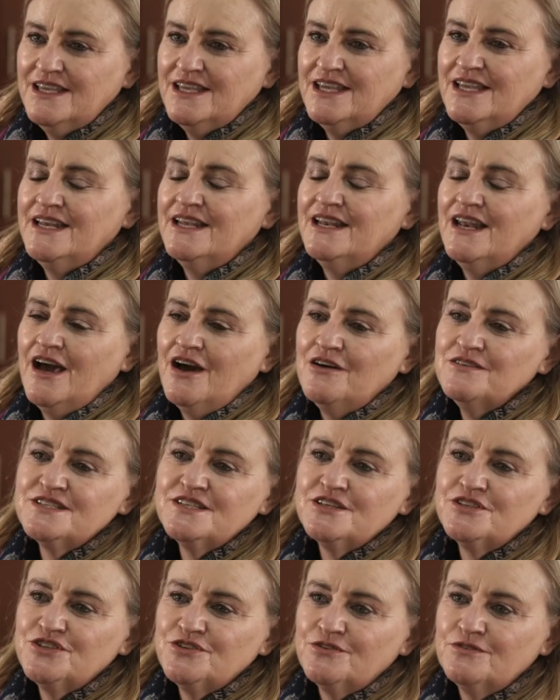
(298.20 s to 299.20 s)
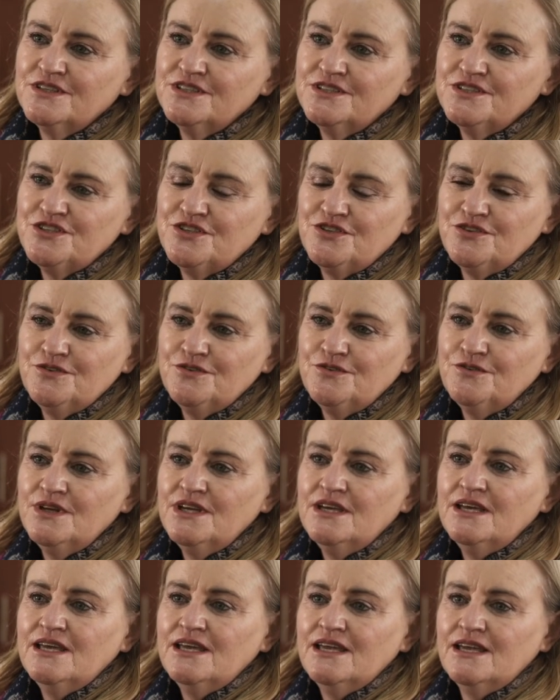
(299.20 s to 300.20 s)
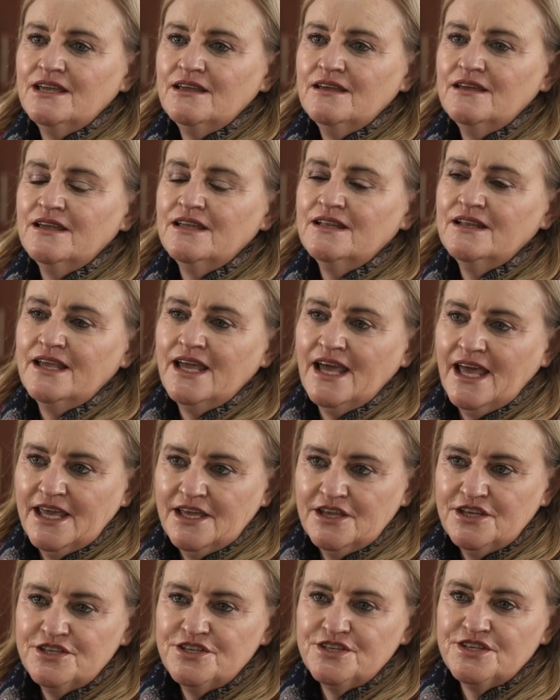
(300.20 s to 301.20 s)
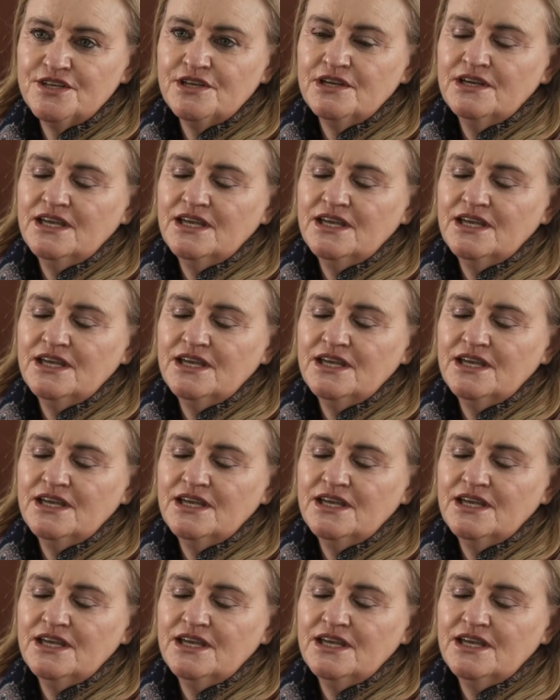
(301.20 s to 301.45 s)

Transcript: It allows the children to engage